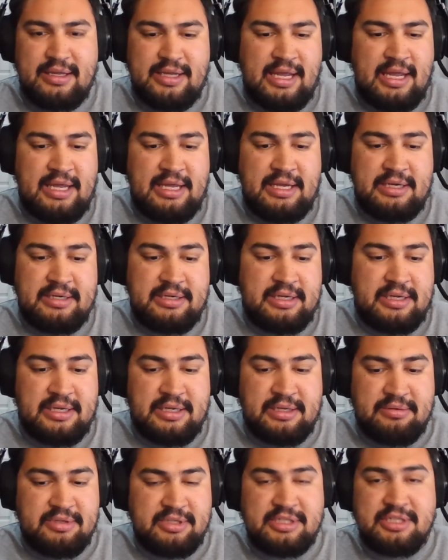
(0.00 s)
And
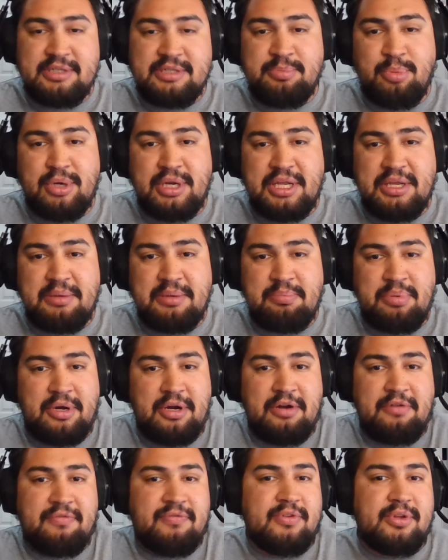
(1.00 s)
uh, this is pretty
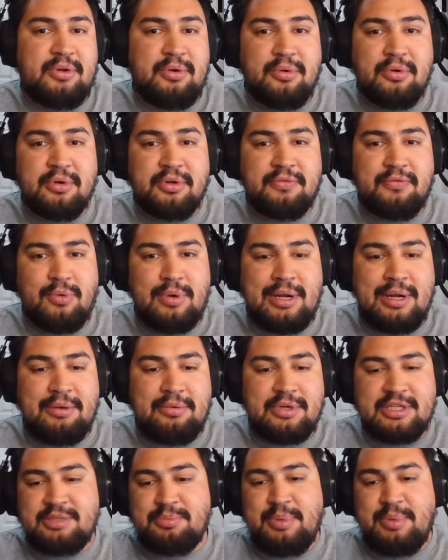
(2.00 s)
par for the course for what I
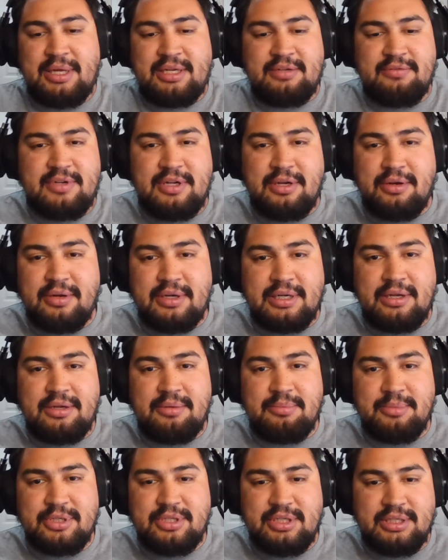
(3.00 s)
would expect of tearing down
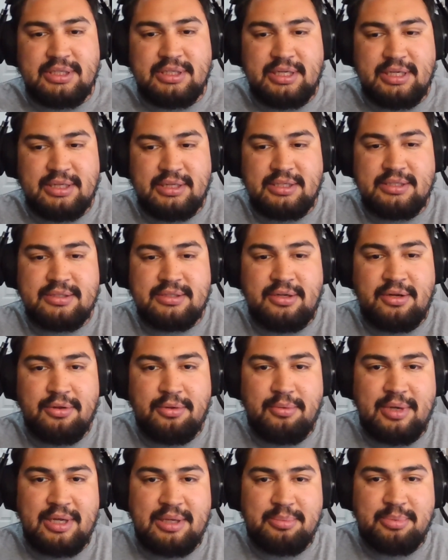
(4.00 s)
a machine like this all
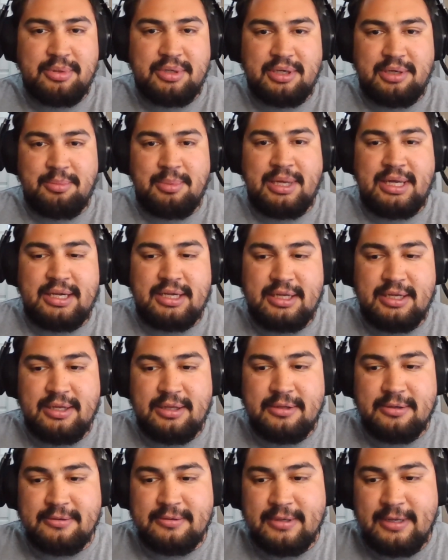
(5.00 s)
the way and putting it back
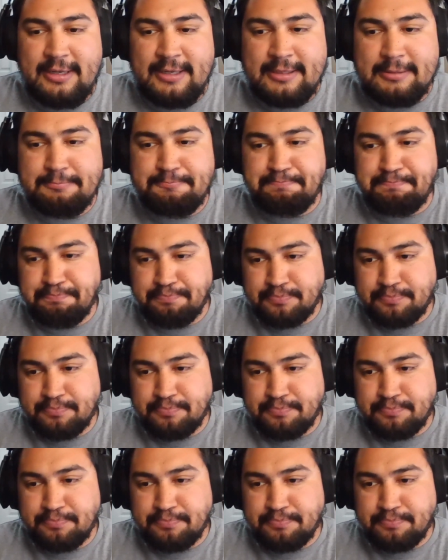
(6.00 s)
together. Um,